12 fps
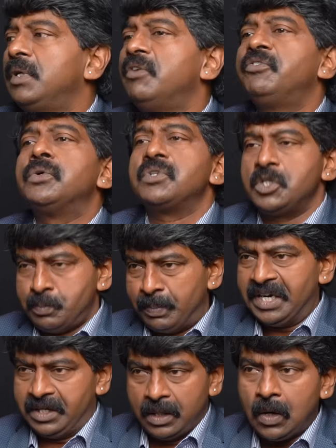Of course,
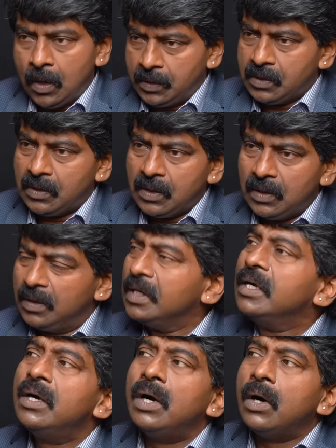spirit, alcohol,
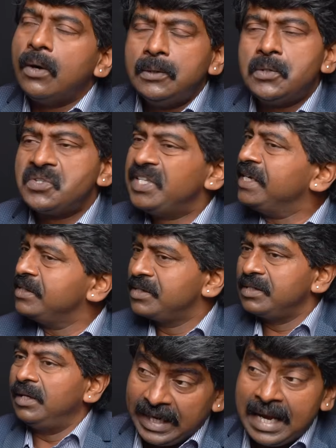all those
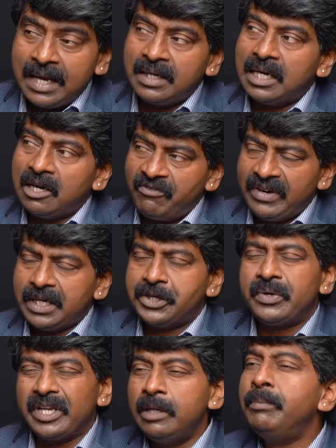things can affect
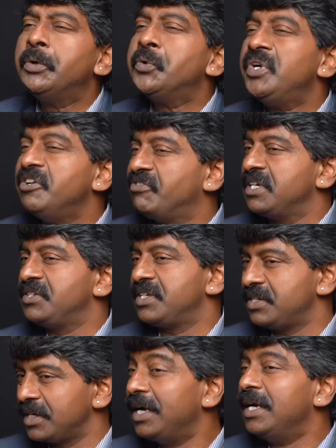your immune
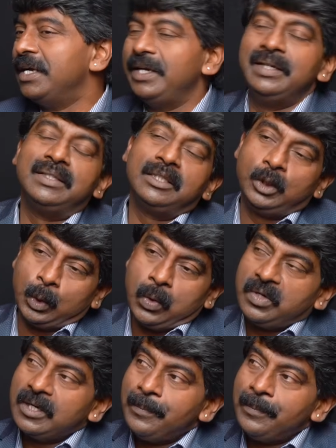defenses in the throat.